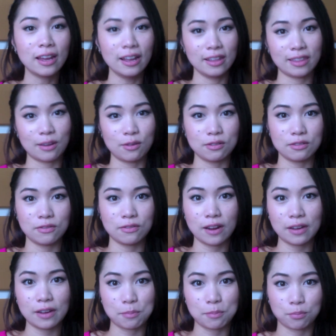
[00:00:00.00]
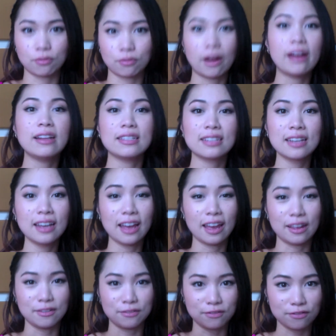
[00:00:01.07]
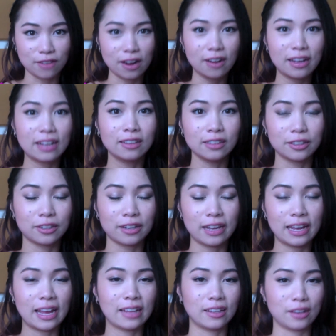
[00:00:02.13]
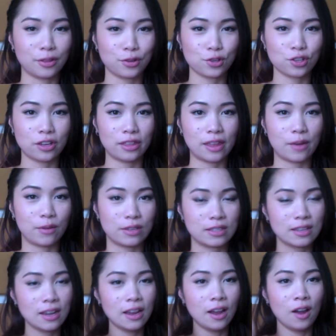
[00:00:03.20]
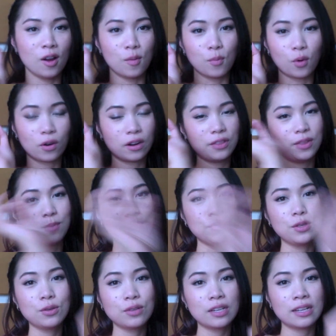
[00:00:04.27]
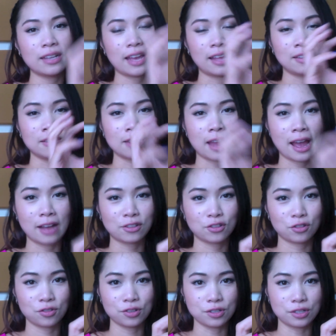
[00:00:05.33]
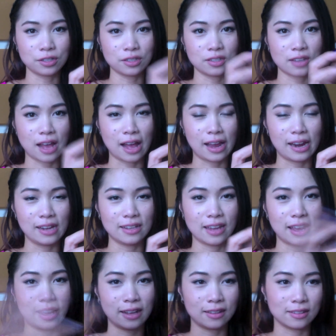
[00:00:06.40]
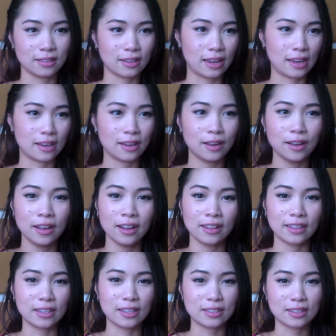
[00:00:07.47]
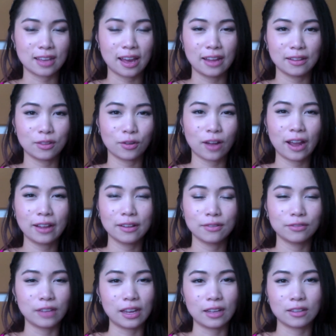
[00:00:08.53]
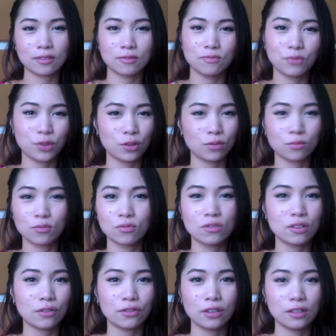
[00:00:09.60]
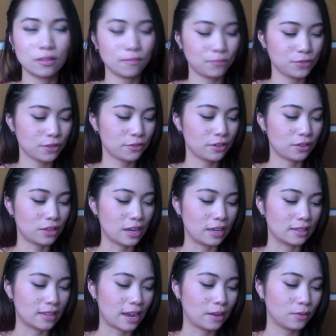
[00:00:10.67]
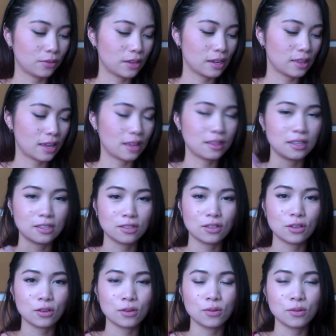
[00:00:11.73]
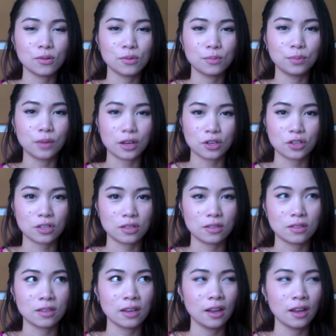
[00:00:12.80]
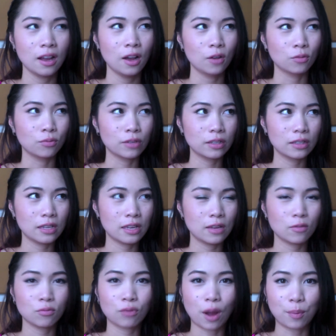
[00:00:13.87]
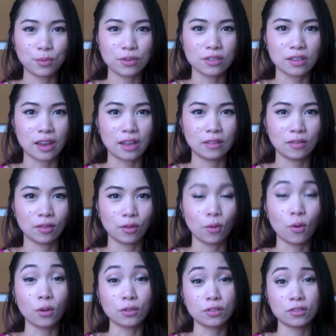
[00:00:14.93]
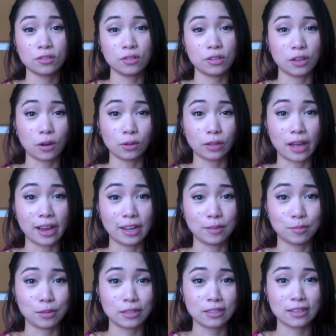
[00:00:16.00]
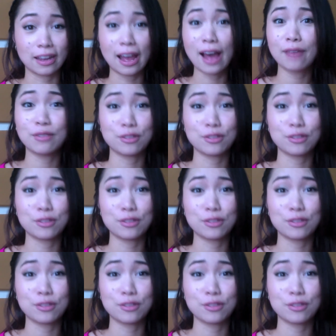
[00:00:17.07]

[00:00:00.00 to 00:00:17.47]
that was very bright and very glittery and another shade that was more on the muted and natural side, and like they're kind of like they're different things. I don't think that these 2 blushes really represent the whole studio line because I haven't